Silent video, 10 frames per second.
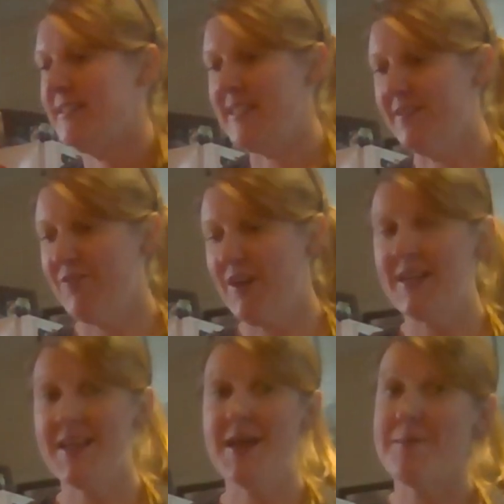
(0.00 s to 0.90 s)

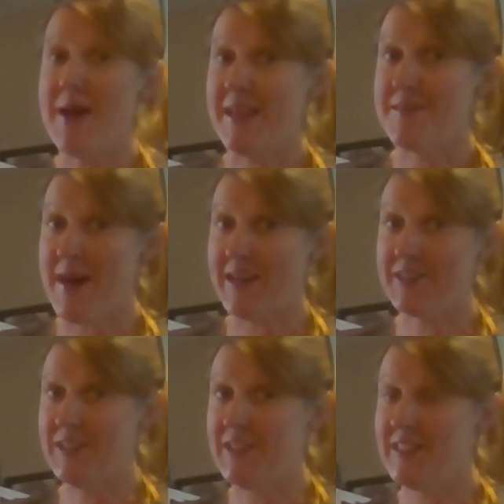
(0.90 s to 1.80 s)
Different
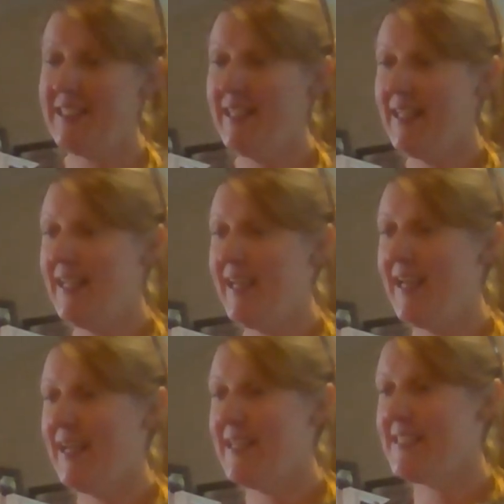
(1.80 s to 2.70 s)
mathematical
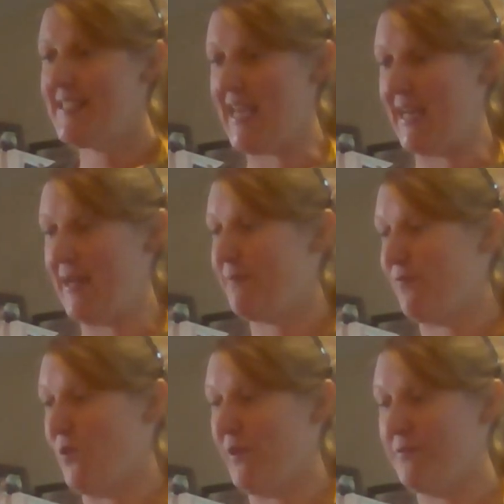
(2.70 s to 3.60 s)
setup
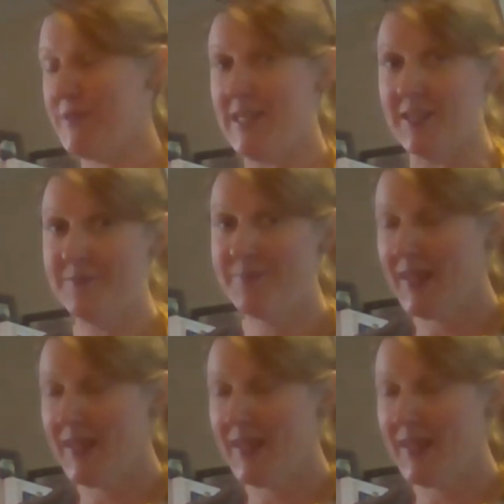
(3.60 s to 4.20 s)
for the rear.